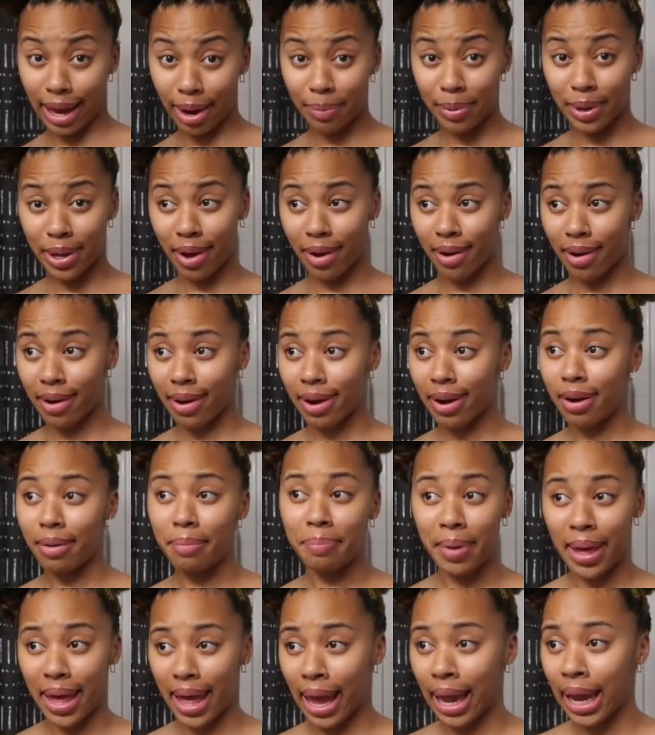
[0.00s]
Here we are
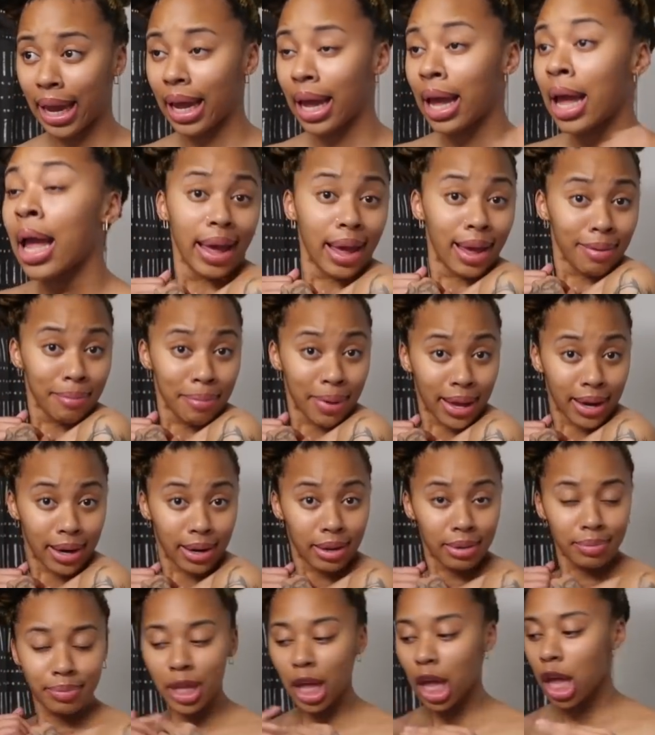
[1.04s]
back in
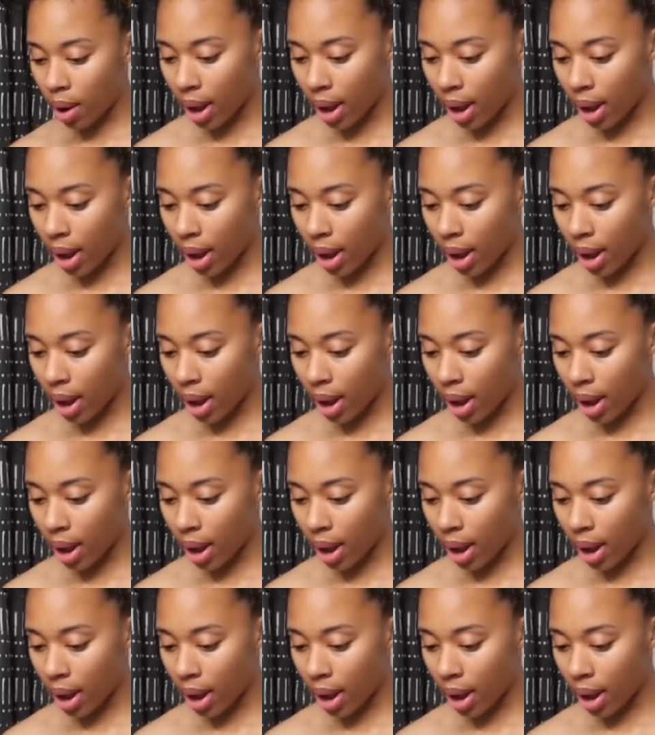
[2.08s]
bottom.